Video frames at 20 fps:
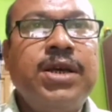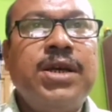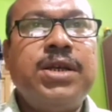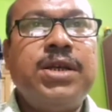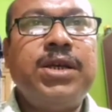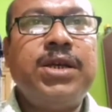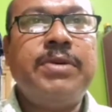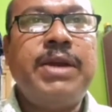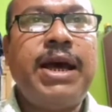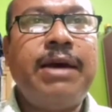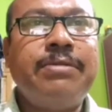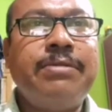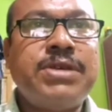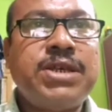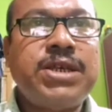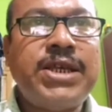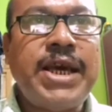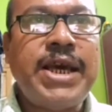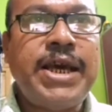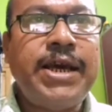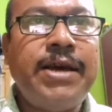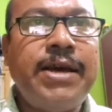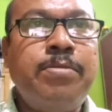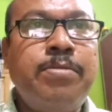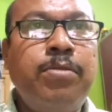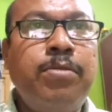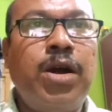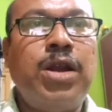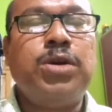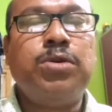They will have
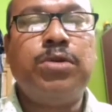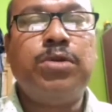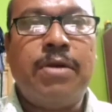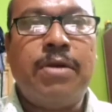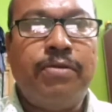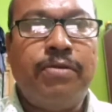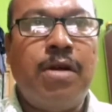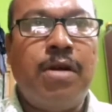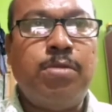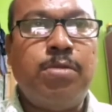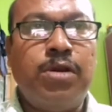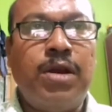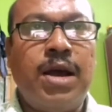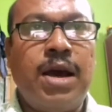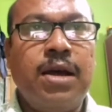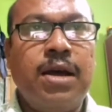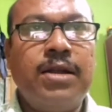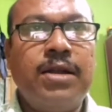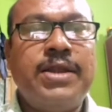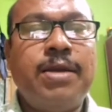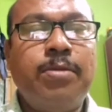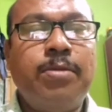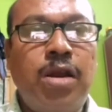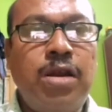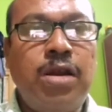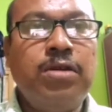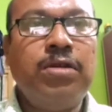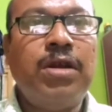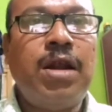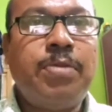same molecular formula. Their
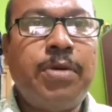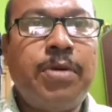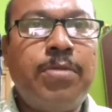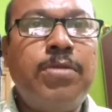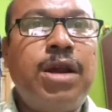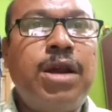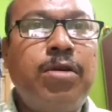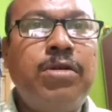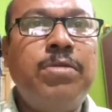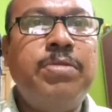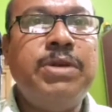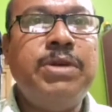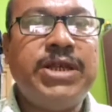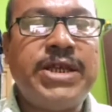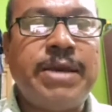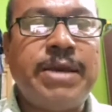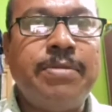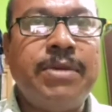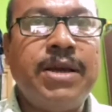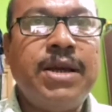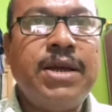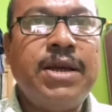molecular formula will be same.